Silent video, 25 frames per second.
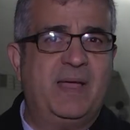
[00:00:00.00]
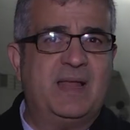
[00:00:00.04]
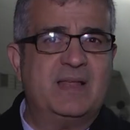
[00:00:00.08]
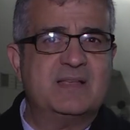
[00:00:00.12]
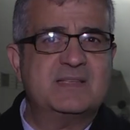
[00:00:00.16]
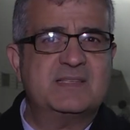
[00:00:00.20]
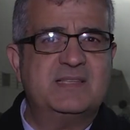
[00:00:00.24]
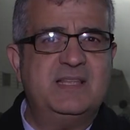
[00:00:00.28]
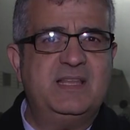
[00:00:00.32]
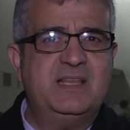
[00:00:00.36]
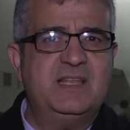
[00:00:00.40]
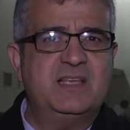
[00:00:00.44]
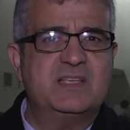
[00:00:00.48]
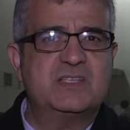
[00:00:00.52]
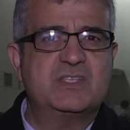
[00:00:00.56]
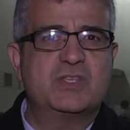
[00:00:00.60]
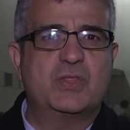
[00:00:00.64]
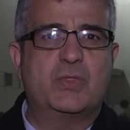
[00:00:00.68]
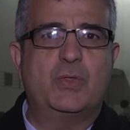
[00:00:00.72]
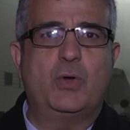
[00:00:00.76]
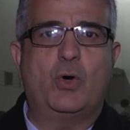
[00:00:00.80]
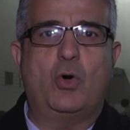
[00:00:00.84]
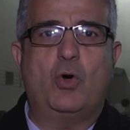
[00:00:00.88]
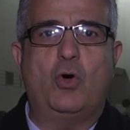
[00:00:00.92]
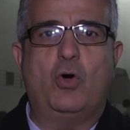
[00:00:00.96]

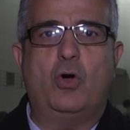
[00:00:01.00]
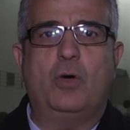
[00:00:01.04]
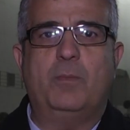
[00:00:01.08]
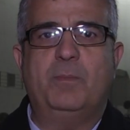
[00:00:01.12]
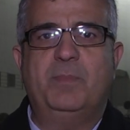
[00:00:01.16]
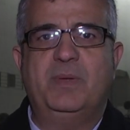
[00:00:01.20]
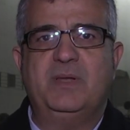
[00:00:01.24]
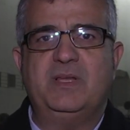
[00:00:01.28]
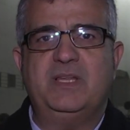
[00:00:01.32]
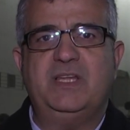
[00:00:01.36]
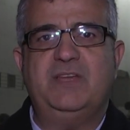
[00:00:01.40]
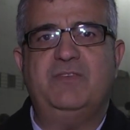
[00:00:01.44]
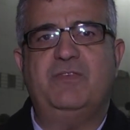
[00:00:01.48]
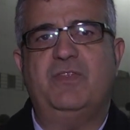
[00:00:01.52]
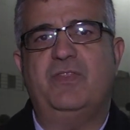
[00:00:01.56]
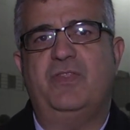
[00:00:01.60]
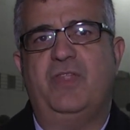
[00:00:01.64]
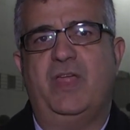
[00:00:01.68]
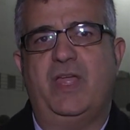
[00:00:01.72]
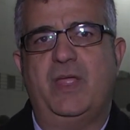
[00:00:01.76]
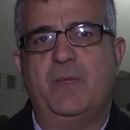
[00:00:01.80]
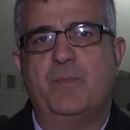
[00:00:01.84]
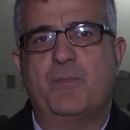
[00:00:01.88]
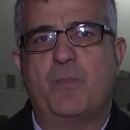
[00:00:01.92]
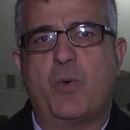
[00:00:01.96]
Palestinians, though, believe in
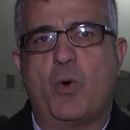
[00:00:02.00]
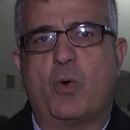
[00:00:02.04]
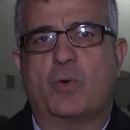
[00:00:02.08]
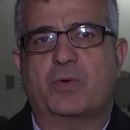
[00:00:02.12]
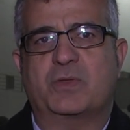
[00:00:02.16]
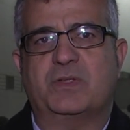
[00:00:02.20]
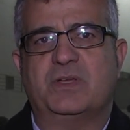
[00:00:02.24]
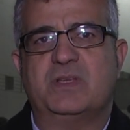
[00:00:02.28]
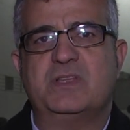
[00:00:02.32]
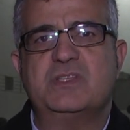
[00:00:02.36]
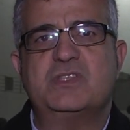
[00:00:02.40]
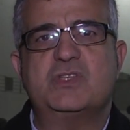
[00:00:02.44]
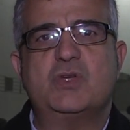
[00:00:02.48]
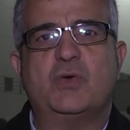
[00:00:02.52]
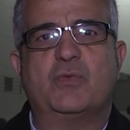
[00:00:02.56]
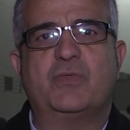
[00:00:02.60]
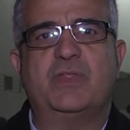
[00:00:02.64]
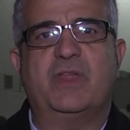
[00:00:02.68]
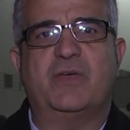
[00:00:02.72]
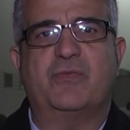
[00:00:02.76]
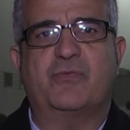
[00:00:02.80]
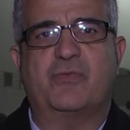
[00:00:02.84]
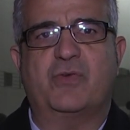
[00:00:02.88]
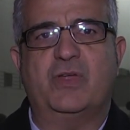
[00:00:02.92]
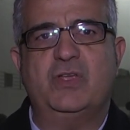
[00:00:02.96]
the importance of
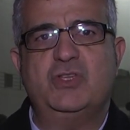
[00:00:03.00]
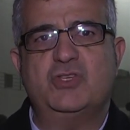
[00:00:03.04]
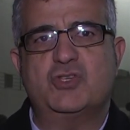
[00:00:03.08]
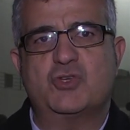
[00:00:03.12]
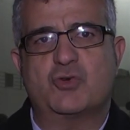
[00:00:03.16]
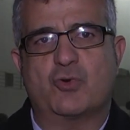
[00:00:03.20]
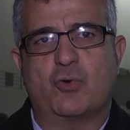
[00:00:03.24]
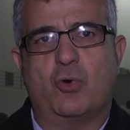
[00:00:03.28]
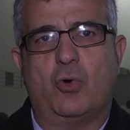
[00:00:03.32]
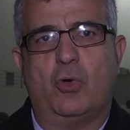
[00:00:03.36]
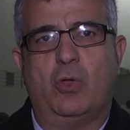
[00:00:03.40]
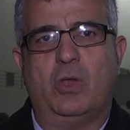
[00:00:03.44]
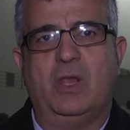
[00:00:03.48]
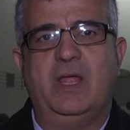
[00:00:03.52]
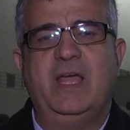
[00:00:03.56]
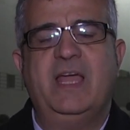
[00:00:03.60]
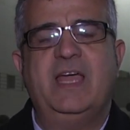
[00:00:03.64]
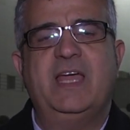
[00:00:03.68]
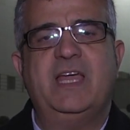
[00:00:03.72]
the French role